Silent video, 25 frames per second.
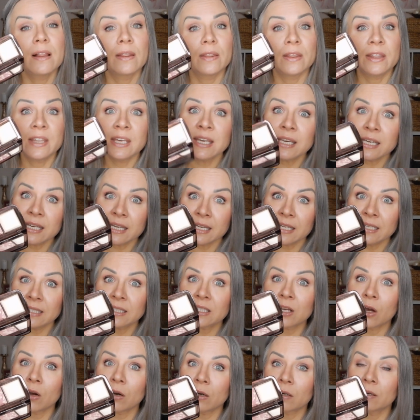
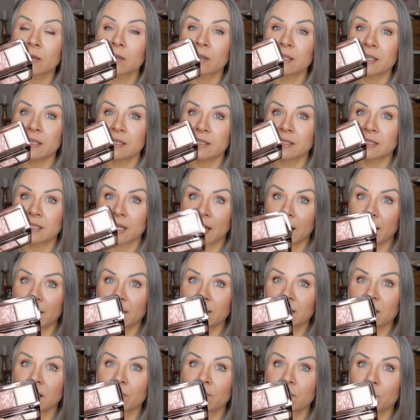These are the
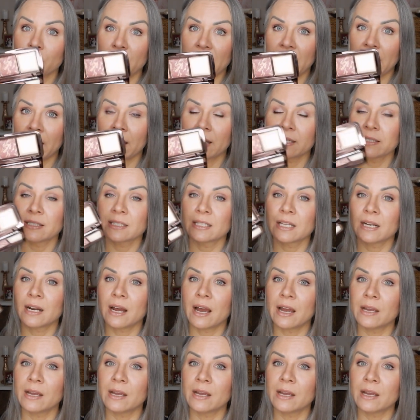size of the pans that